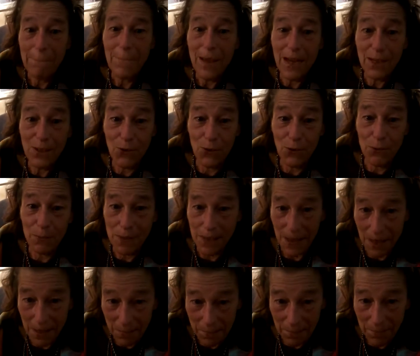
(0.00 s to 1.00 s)
I told him
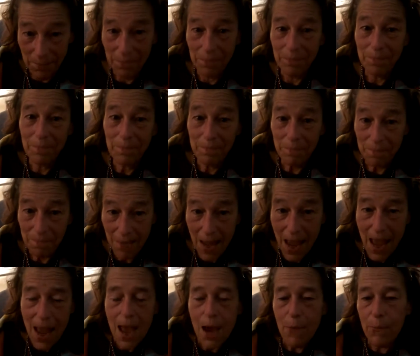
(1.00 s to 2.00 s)
so.
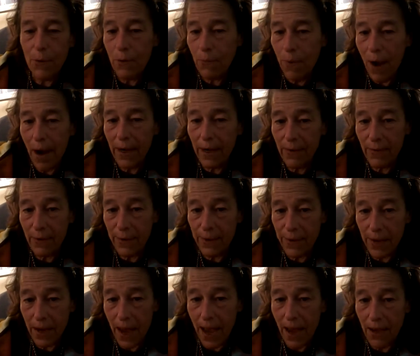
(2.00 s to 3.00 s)
And we write
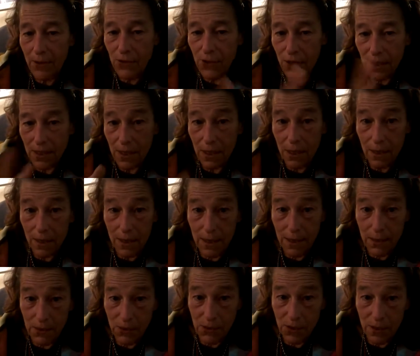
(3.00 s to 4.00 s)
everything out. She has an
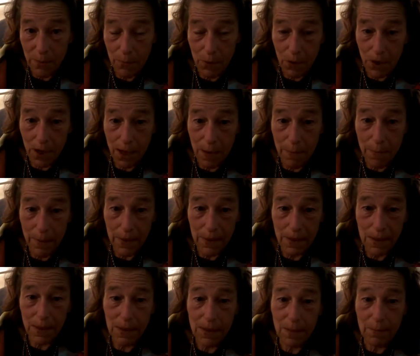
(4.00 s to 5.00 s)
interesting bookkeeping
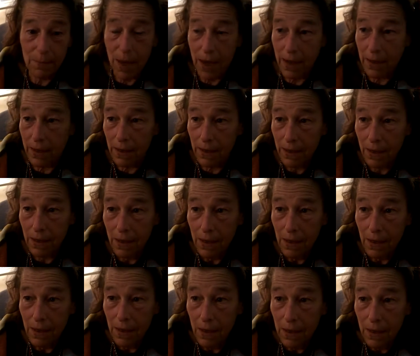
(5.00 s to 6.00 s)
system. Like,
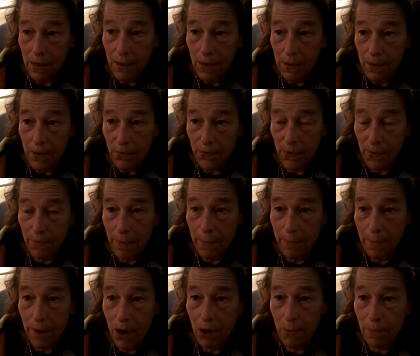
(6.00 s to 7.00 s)
from the
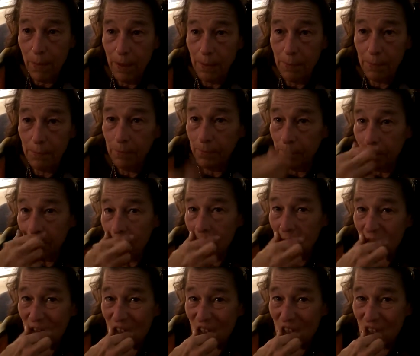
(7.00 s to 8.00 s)
moment
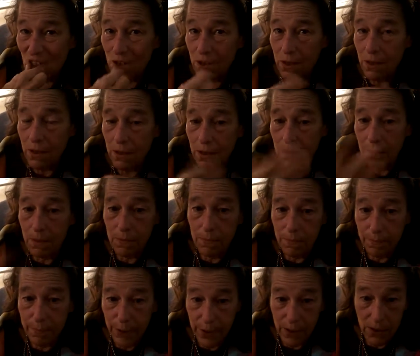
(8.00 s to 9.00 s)
she
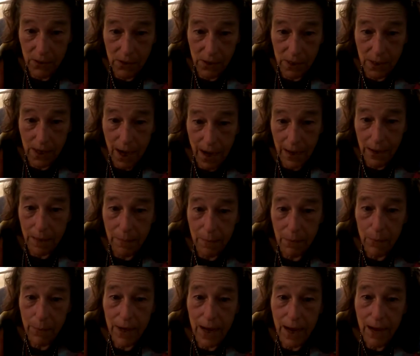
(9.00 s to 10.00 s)
produced an item
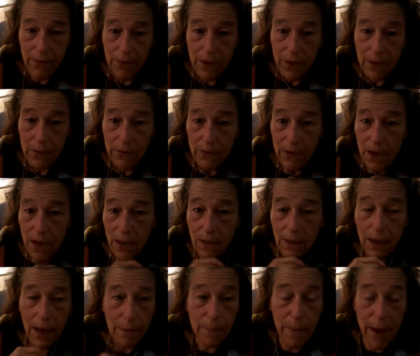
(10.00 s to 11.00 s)
or what have you,
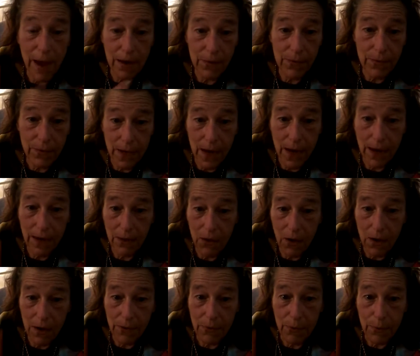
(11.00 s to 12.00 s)
like back in the day, a
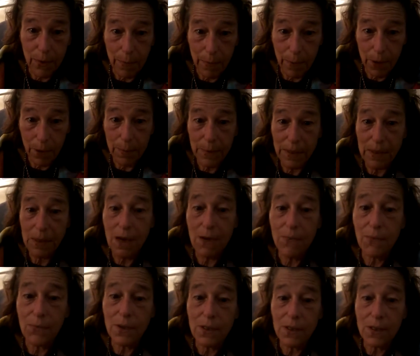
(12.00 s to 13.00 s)
lot of the repurposed
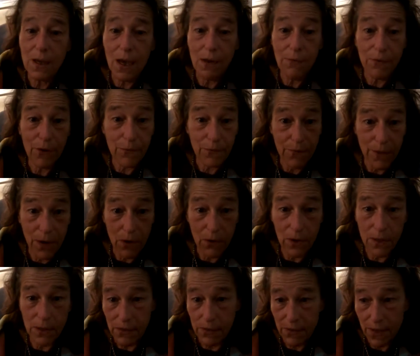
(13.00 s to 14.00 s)
stuff was kind of her
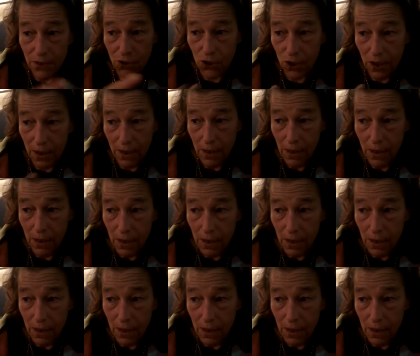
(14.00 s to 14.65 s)
focus, and then she,